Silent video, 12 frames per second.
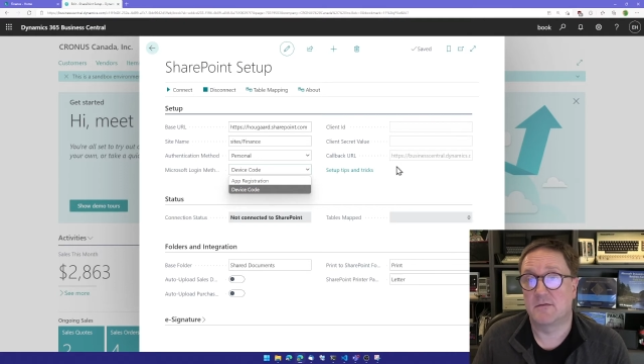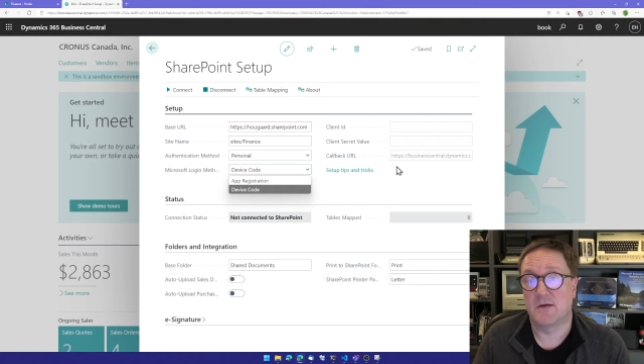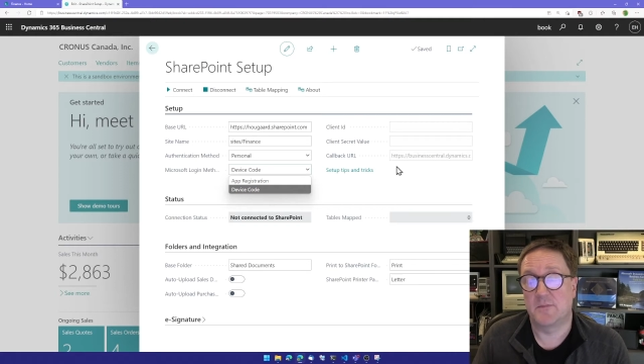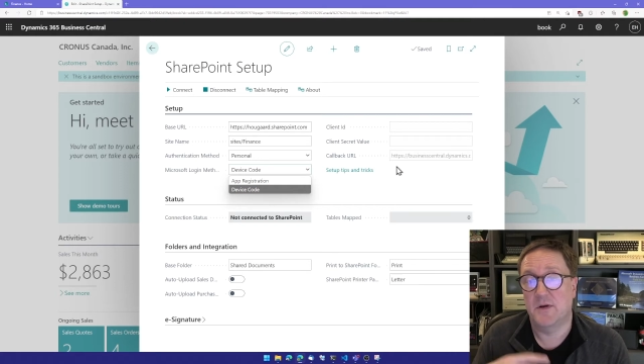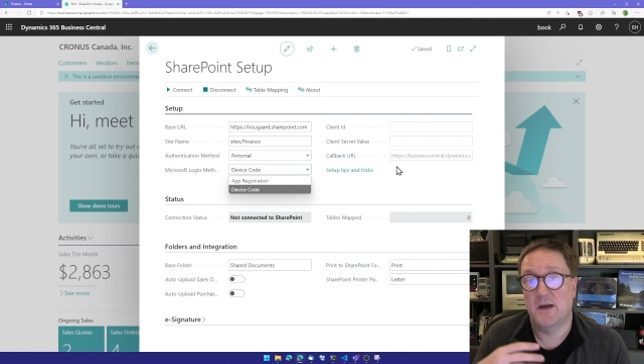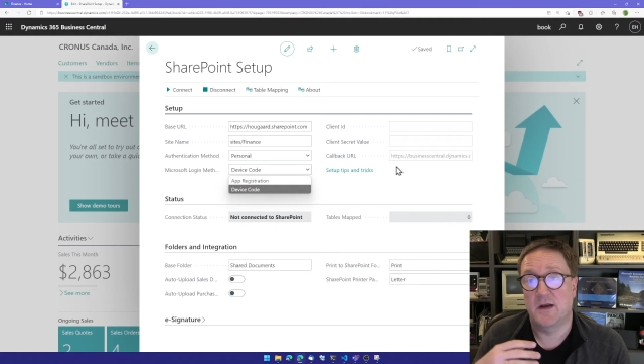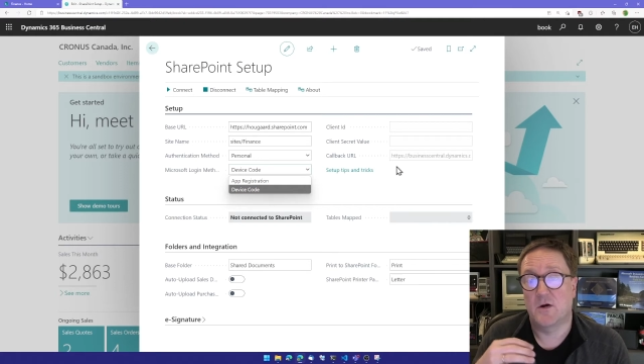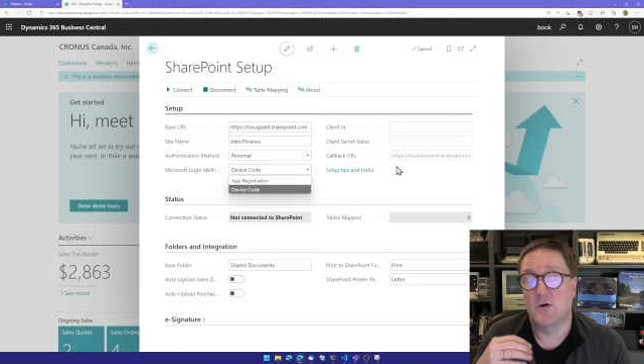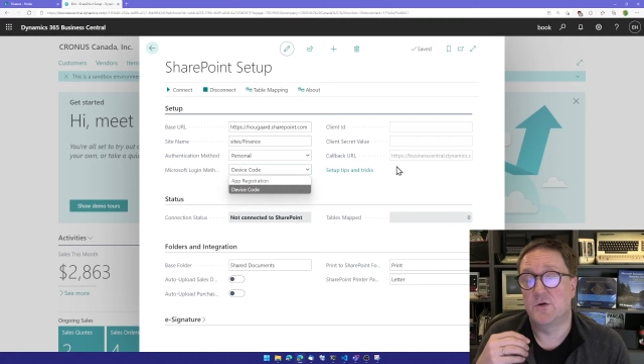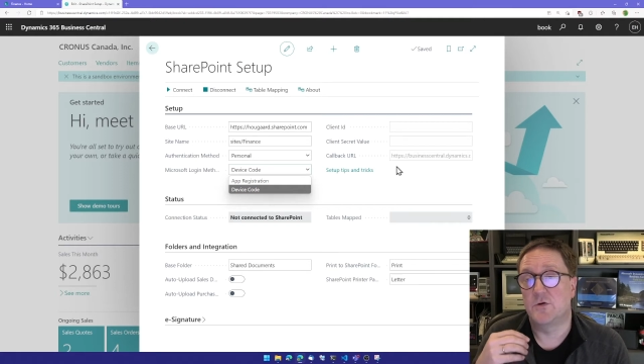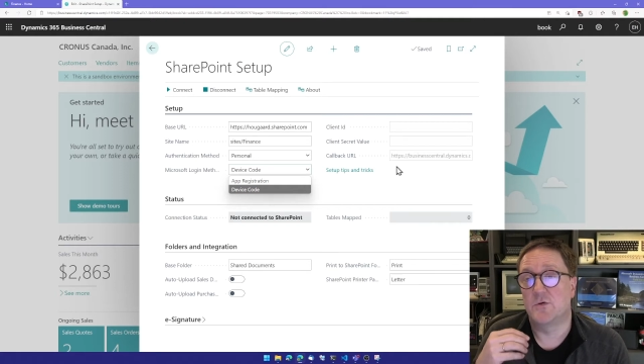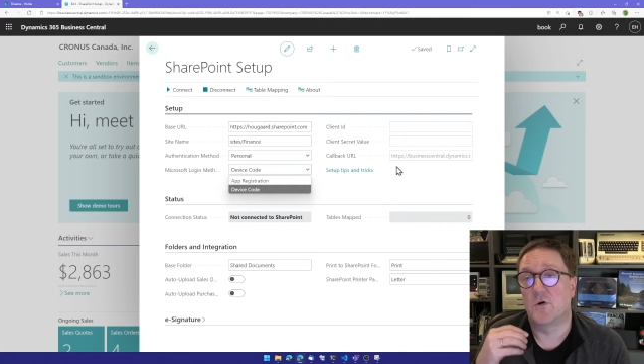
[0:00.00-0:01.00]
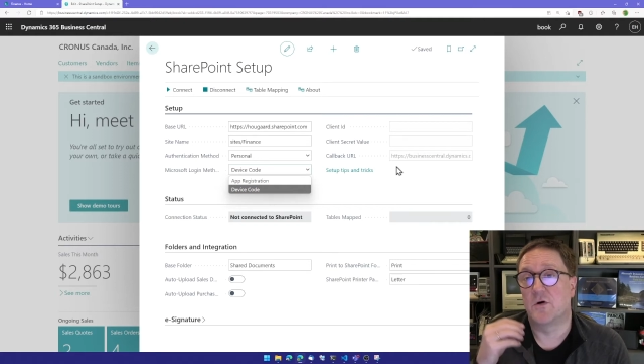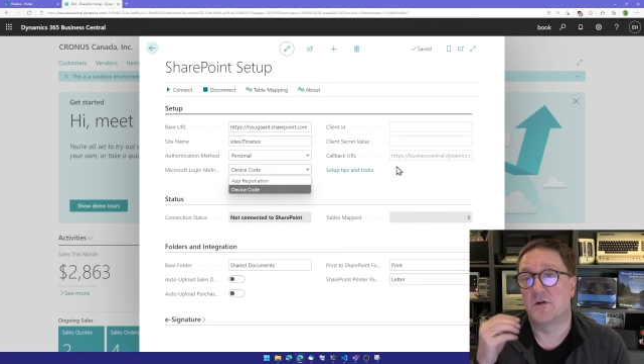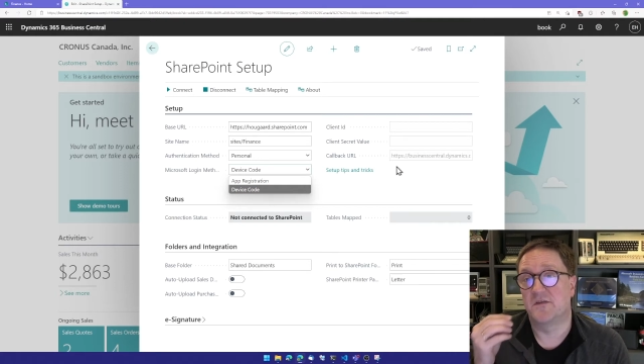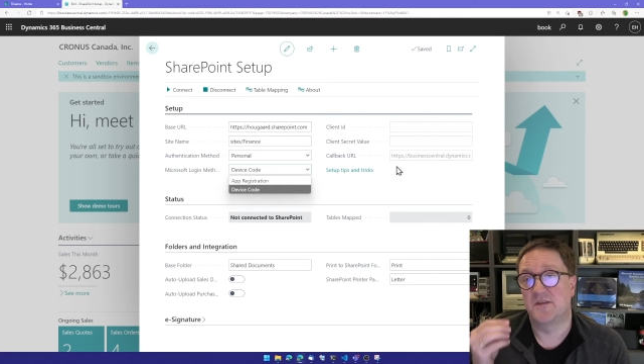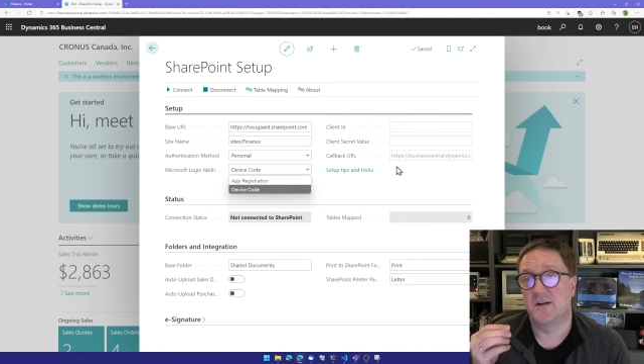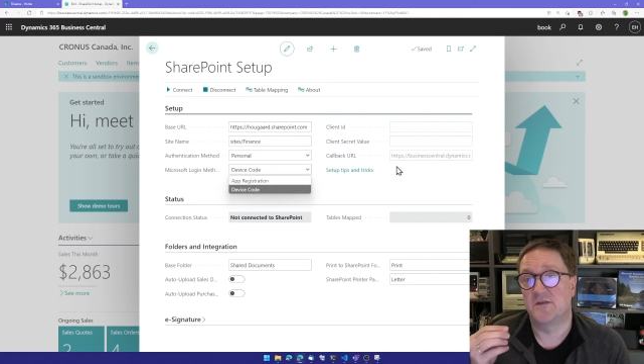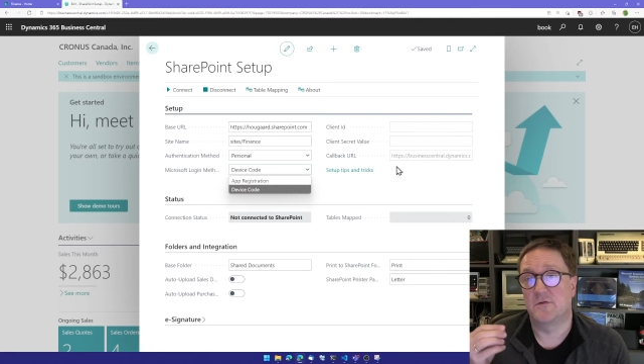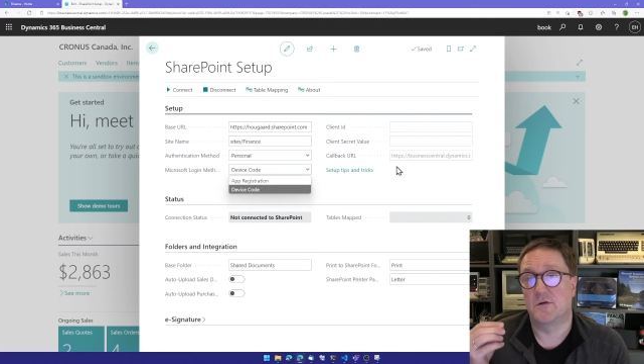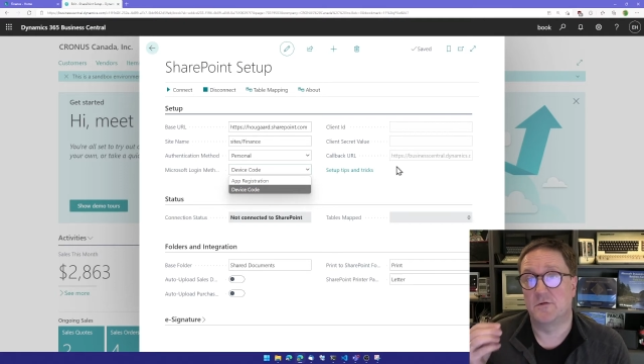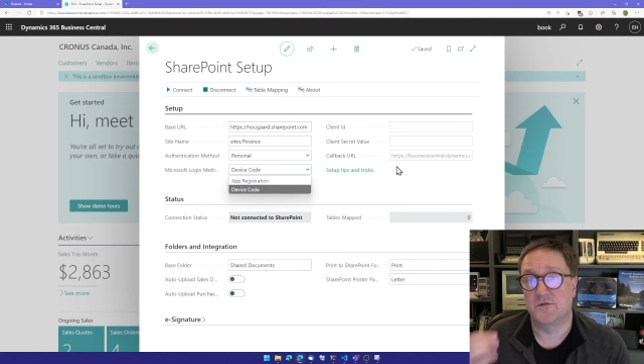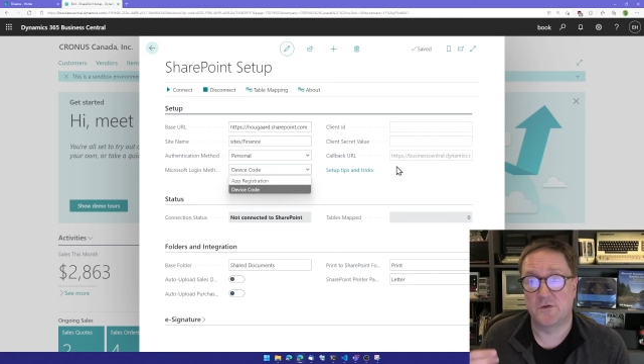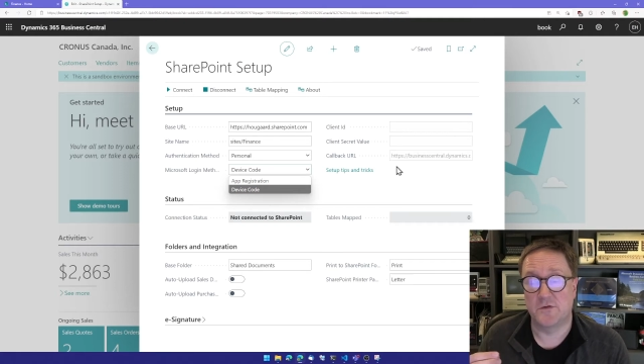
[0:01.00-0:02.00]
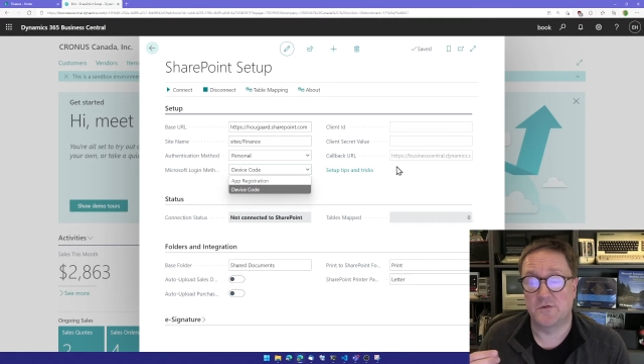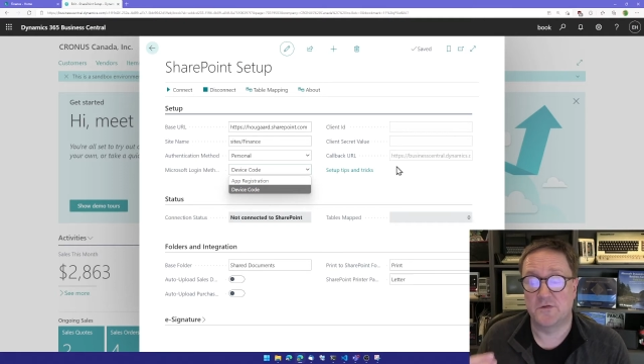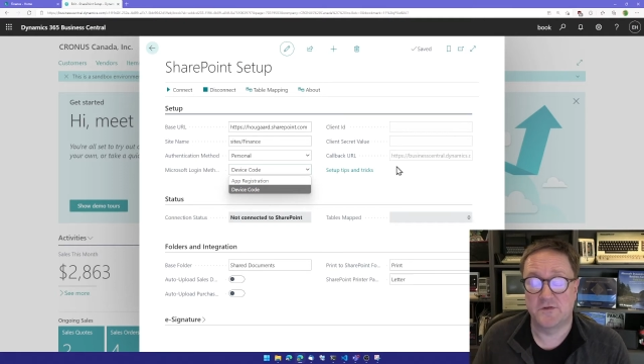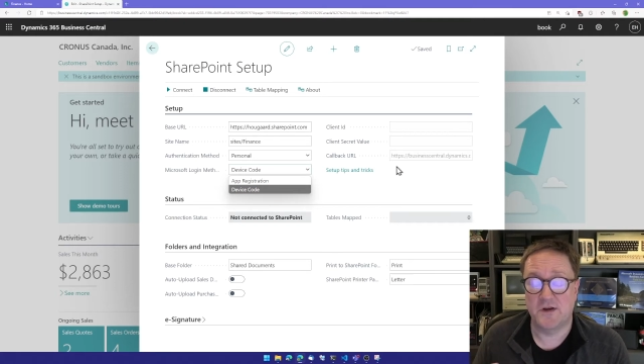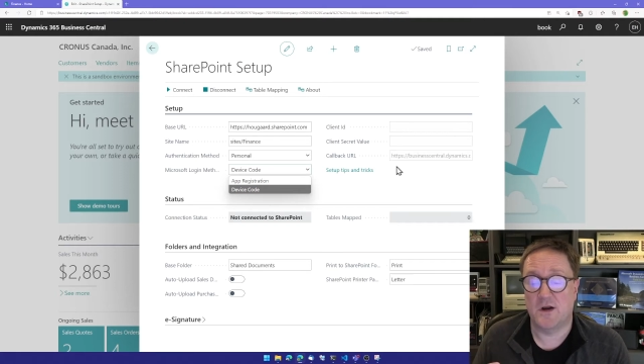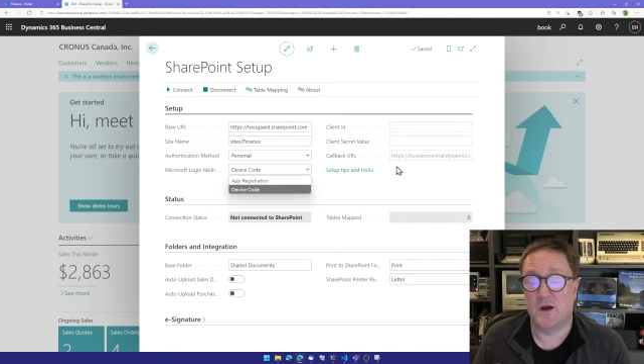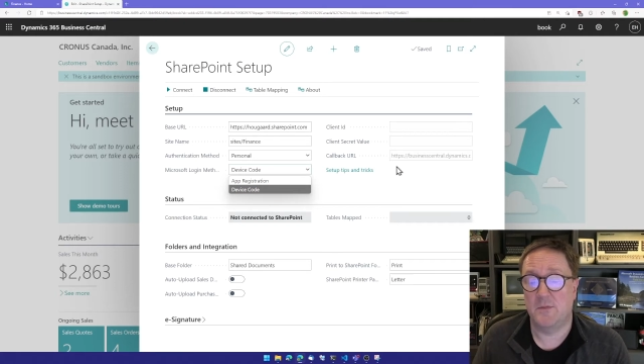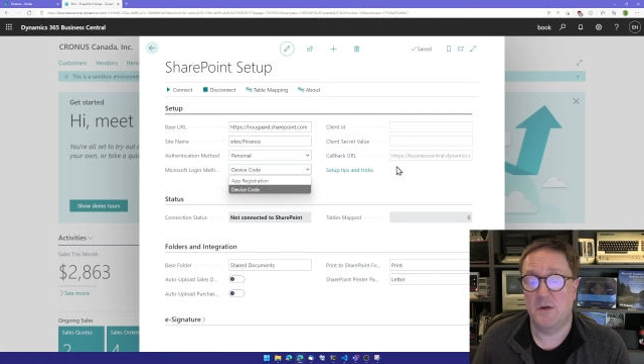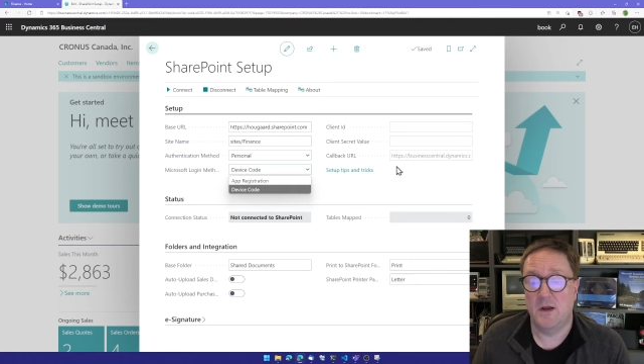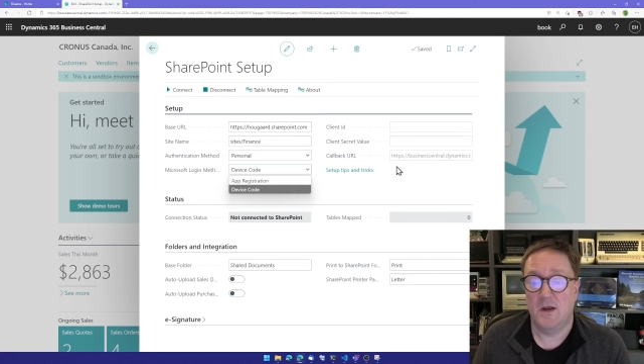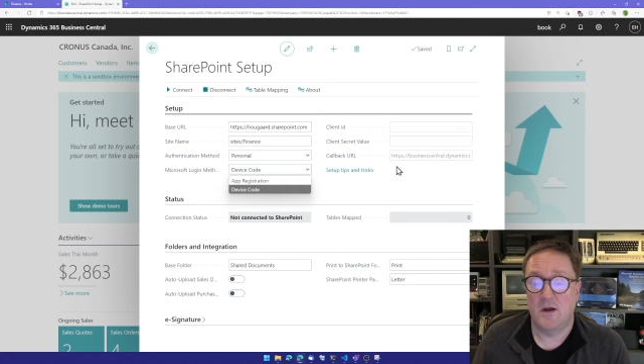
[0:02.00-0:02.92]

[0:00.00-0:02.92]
depending on your organizational security setup.